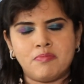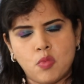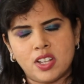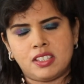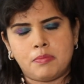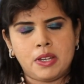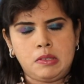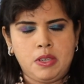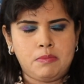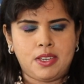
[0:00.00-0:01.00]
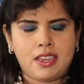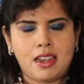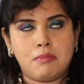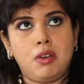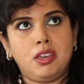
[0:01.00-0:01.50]
once the pandemic
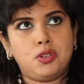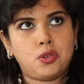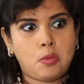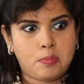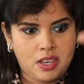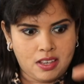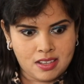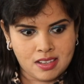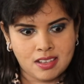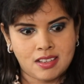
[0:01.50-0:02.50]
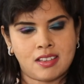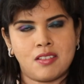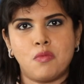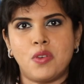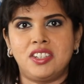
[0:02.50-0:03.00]
began, my shopping
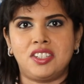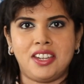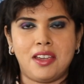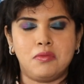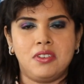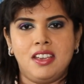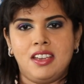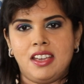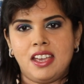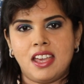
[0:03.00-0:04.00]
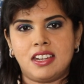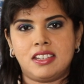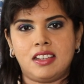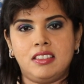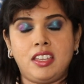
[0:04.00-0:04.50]
went down and
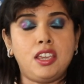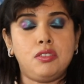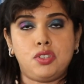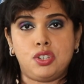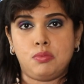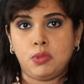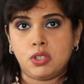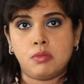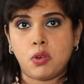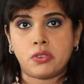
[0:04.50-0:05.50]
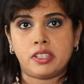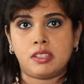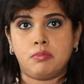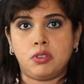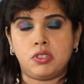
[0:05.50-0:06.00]
uh, they used to do beauty boxes
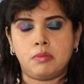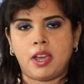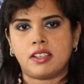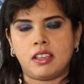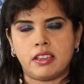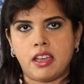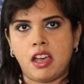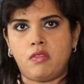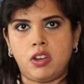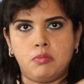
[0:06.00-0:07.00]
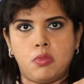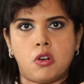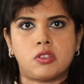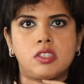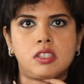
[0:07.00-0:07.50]
and beauty bags. I have
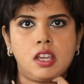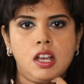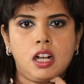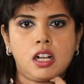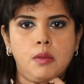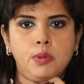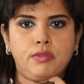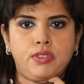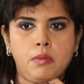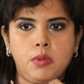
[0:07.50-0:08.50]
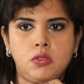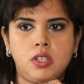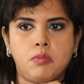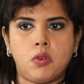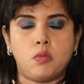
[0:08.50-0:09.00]
unboxed a couple of their
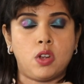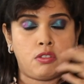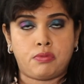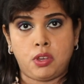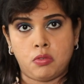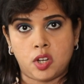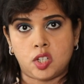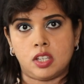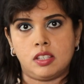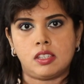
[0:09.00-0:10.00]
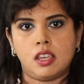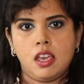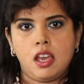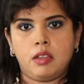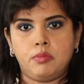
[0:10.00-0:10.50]
beauty box, one of curations
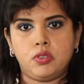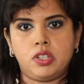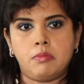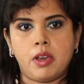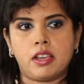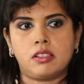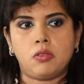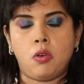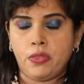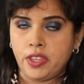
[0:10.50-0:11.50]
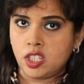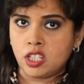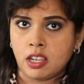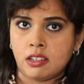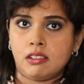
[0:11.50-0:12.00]
and beauty bags on this
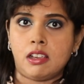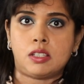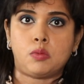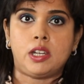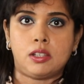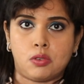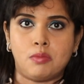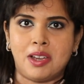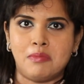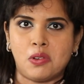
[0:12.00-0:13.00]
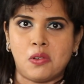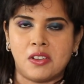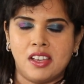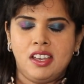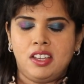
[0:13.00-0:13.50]
channel as well as on my blog.
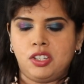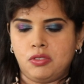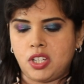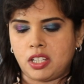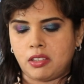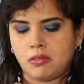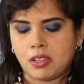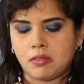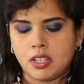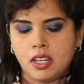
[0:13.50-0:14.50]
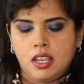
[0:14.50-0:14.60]
Do check those out.